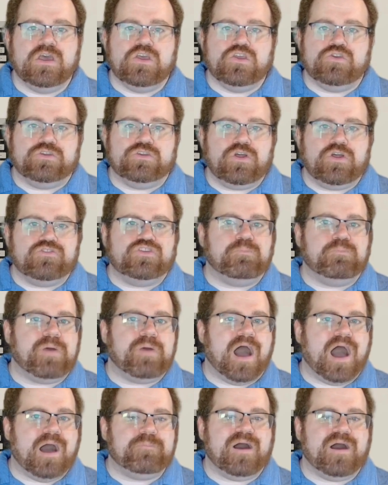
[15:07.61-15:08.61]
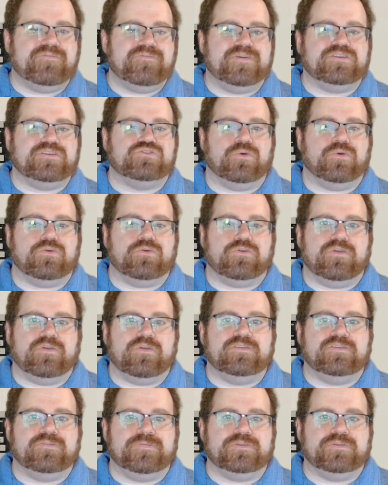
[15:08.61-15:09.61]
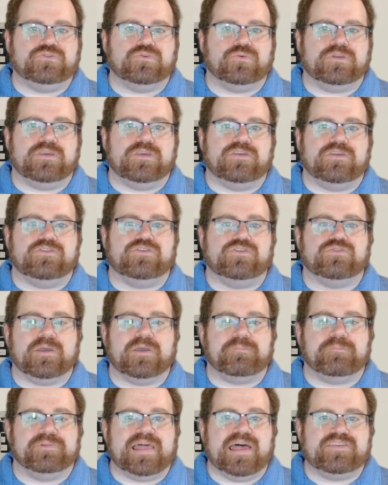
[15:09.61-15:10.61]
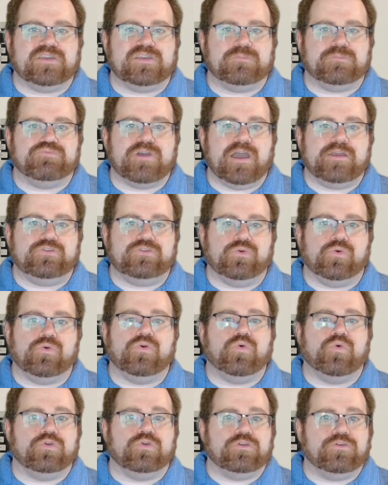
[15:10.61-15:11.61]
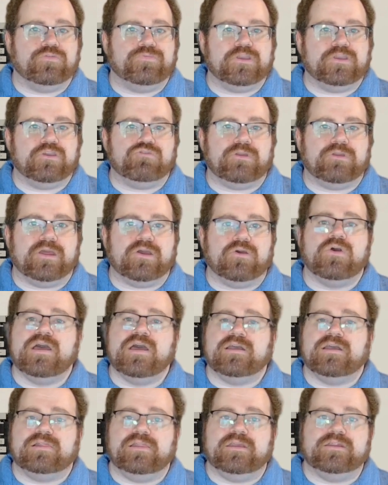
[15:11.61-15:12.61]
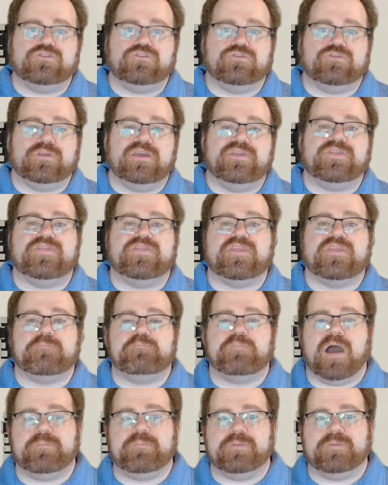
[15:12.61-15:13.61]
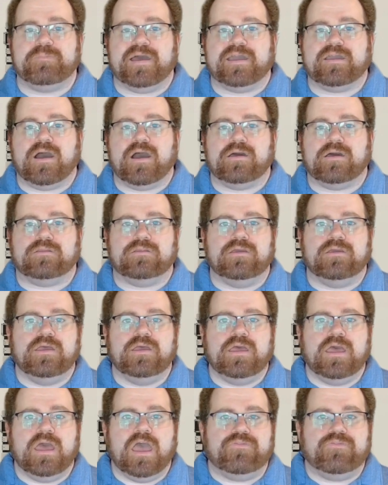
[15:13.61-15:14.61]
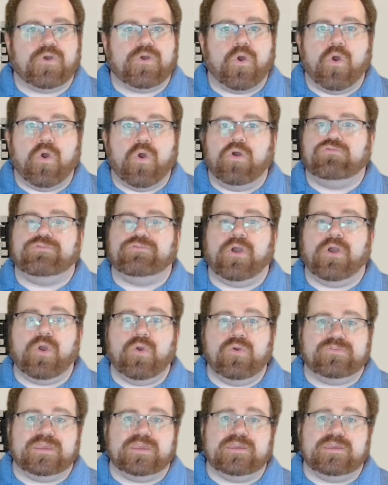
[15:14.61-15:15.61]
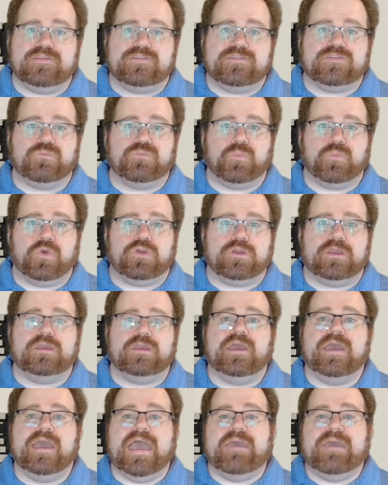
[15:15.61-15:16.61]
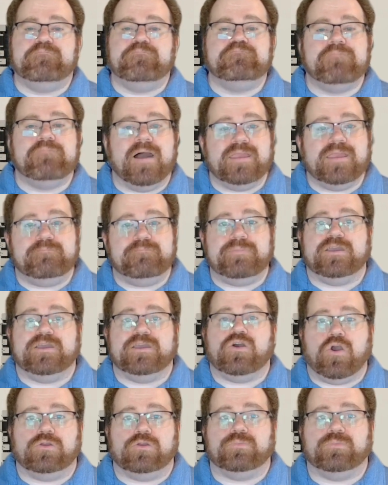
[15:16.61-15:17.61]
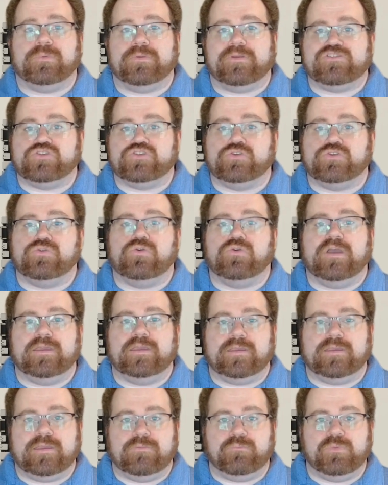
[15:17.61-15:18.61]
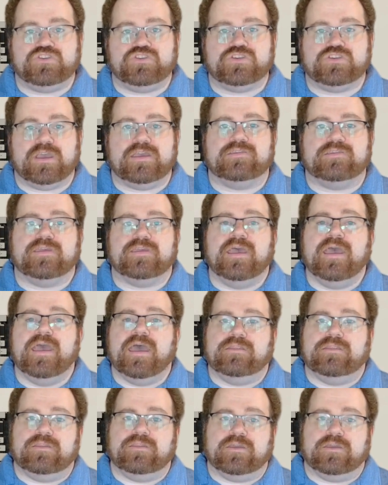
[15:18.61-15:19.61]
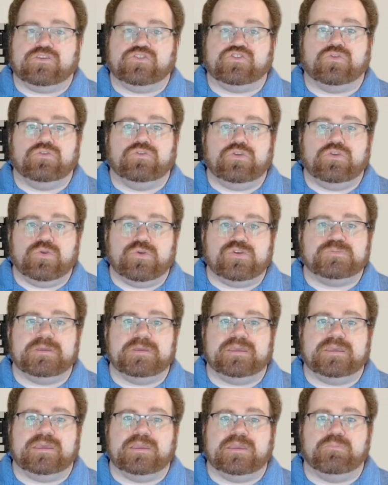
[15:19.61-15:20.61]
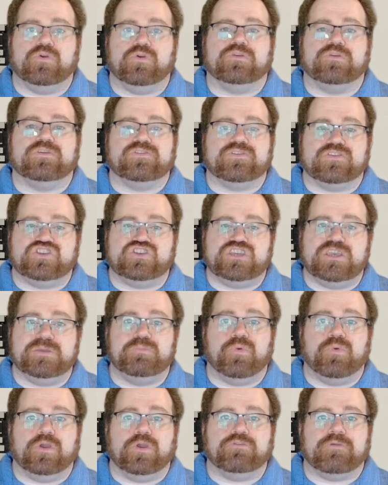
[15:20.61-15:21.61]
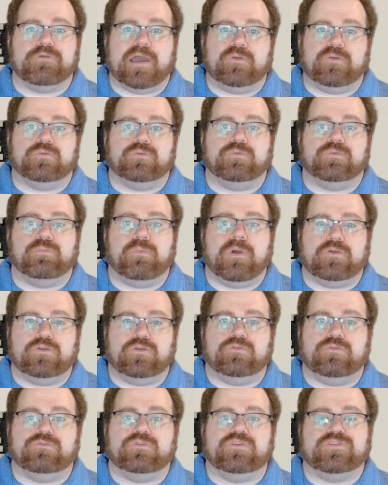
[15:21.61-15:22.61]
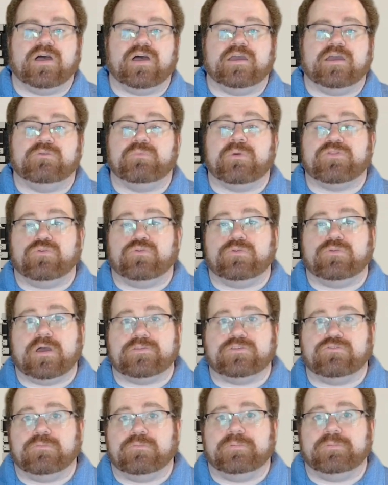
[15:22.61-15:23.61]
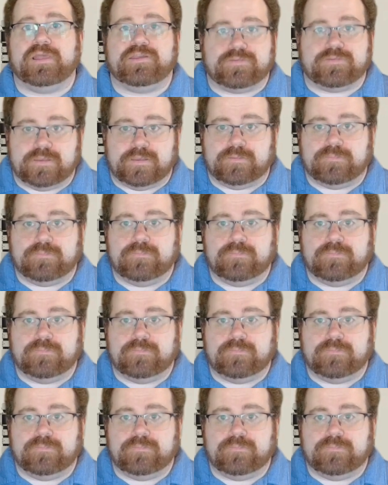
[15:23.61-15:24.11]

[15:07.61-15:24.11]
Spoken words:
You can also pop off individual keys using a plastic pry tool or your fingernail, clean underneath, and then pop it back on. If a whole row of keys isn't working, it might be a hardware issue, in which case an external USB keyboard is a cheap workaround while you decide whether or not to replace it.